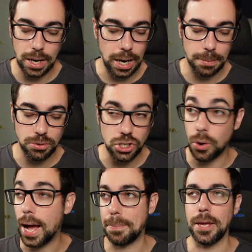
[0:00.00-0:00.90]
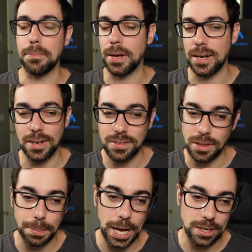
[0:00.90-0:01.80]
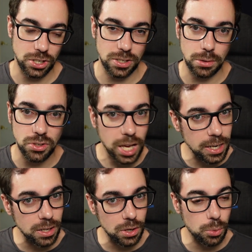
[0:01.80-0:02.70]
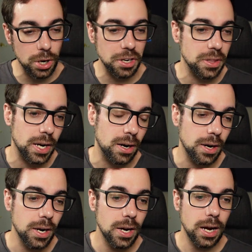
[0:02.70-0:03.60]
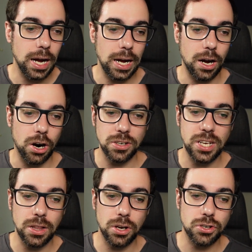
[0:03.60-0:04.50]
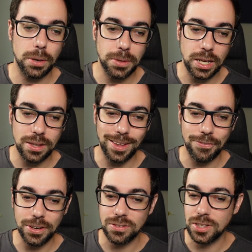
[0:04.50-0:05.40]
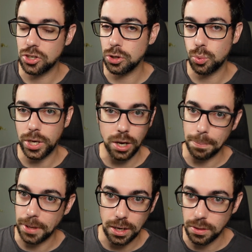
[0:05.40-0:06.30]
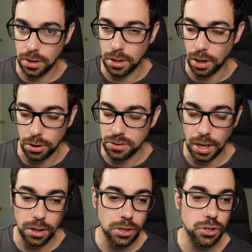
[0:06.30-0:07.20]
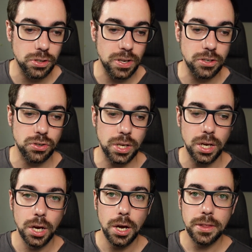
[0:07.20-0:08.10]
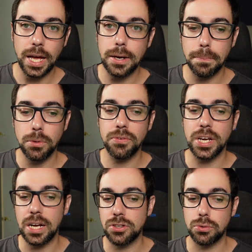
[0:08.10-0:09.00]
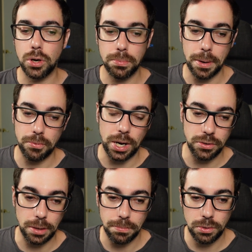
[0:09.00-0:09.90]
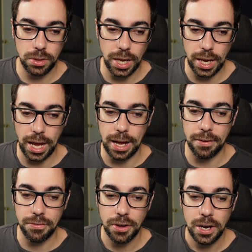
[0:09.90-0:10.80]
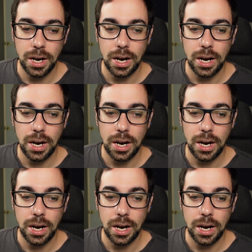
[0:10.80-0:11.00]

I'm so happy it made it into the patch, because I was getting a little worried there. RSI Launcher update, they fixed an issue when updating the RSI Launcher, essentially. Then moving on to Roadmap Roundup. They have